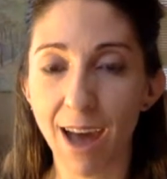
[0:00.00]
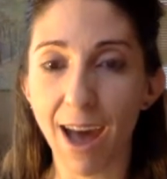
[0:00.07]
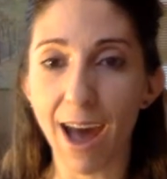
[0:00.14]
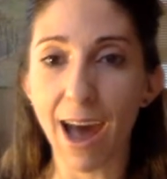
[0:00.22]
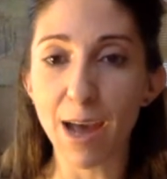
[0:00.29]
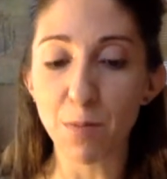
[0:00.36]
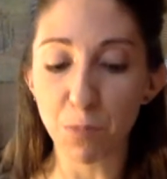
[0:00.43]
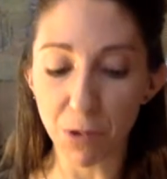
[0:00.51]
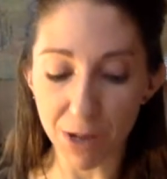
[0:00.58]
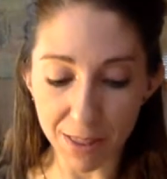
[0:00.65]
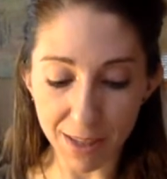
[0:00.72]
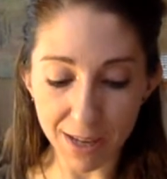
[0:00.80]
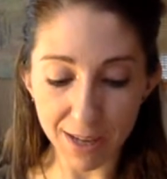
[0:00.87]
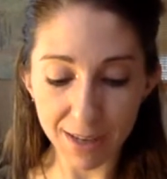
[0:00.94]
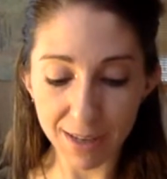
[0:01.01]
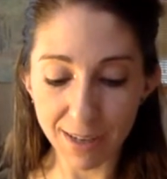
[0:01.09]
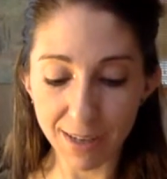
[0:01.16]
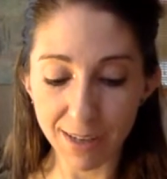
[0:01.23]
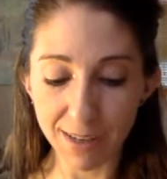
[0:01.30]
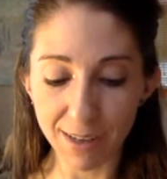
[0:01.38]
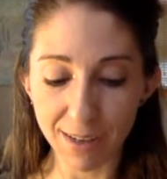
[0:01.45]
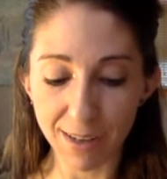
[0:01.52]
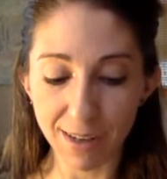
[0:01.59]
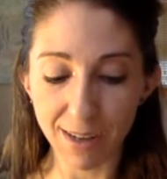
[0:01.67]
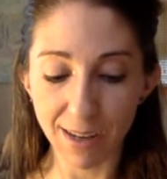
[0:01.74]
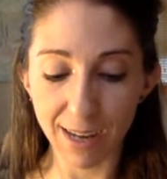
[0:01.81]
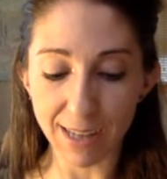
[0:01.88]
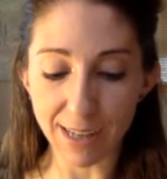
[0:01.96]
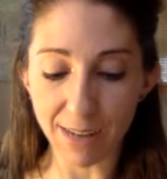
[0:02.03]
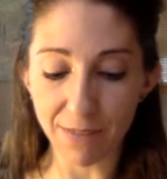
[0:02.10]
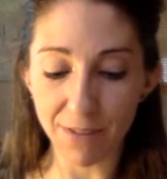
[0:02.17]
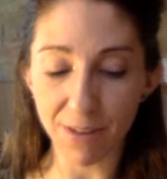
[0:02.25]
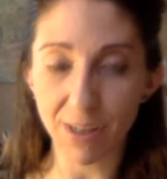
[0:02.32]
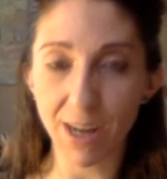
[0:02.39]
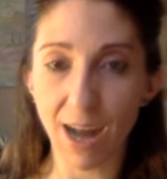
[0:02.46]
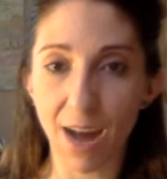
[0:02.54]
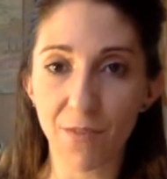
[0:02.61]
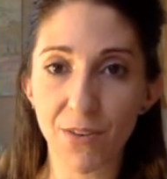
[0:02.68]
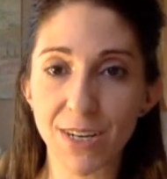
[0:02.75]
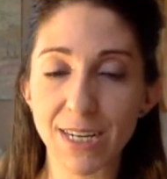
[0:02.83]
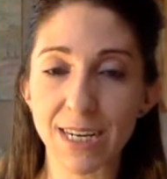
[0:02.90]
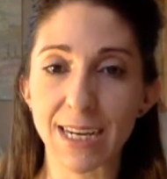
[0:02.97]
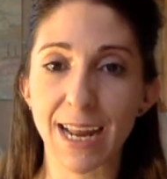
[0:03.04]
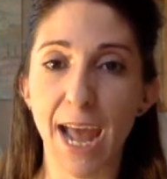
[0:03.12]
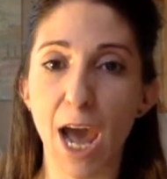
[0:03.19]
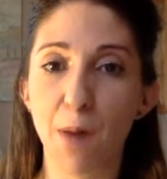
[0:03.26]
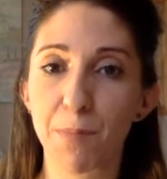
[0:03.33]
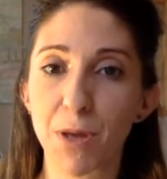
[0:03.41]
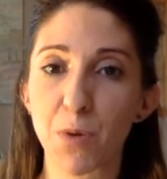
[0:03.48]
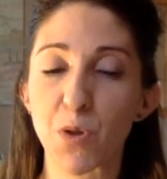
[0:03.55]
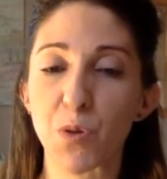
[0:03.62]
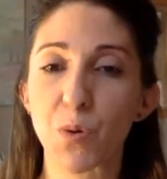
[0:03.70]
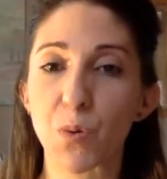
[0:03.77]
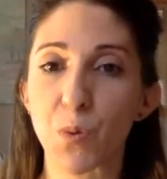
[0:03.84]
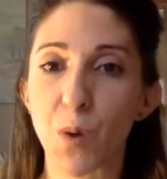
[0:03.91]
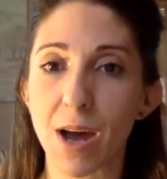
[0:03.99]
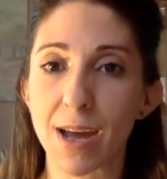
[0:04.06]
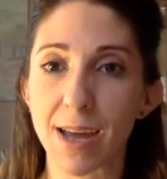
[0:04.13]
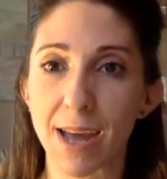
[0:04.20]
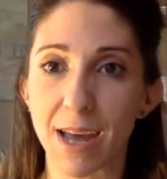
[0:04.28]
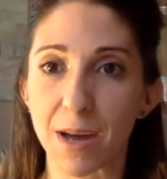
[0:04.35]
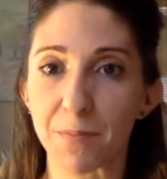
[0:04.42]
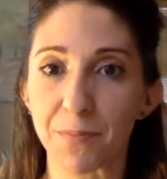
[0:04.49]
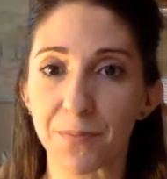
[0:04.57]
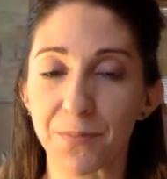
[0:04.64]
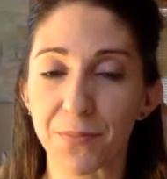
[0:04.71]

I breathe in and I feel confident and happy with who I am.